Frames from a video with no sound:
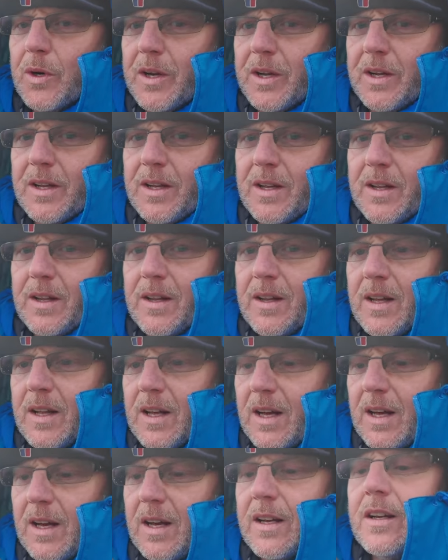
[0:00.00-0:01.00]
one,
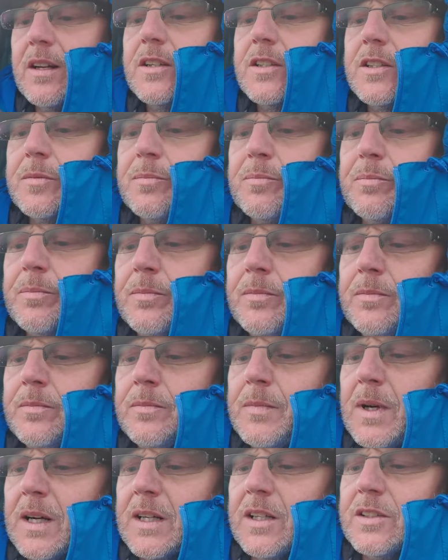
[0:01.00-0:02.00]
and it just
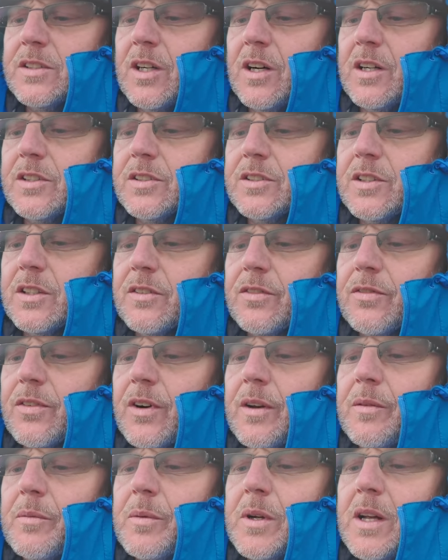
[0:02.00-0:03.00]
magnetizes to the
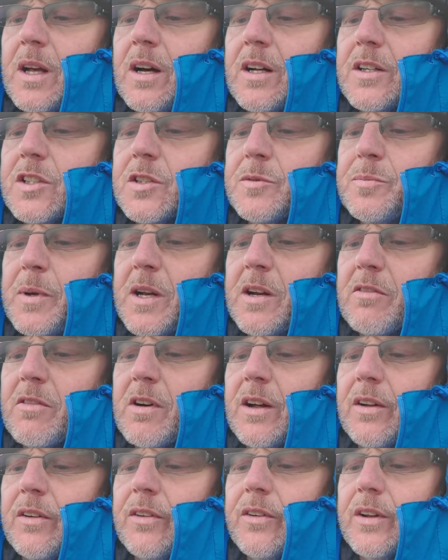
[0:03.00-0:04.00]
front. But yeah, I just spin it
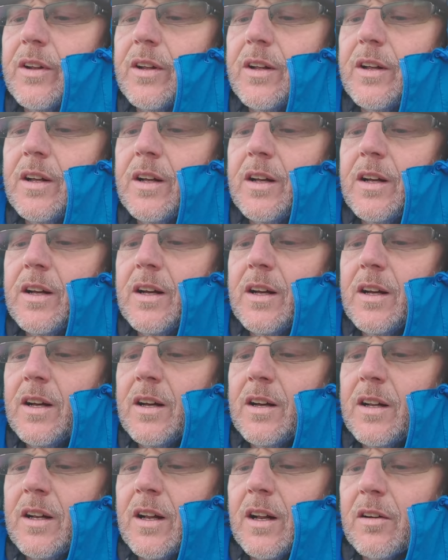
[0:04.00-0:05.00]
round.
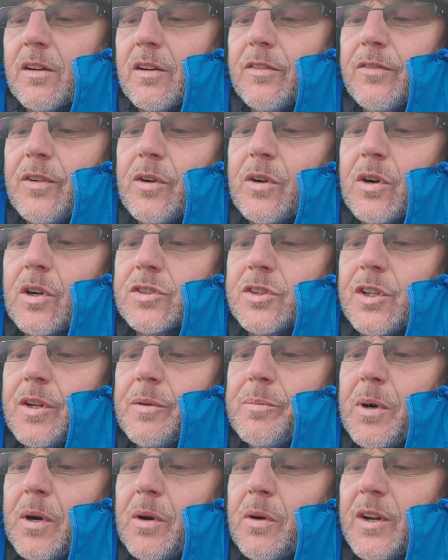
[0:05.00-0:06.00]
Then I'll focus on
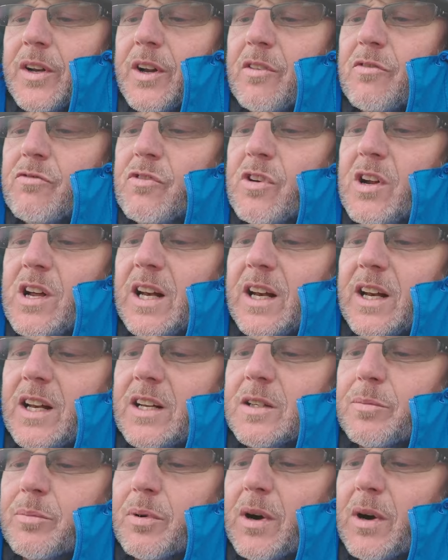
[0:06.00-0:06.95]
the boat. I don't really need to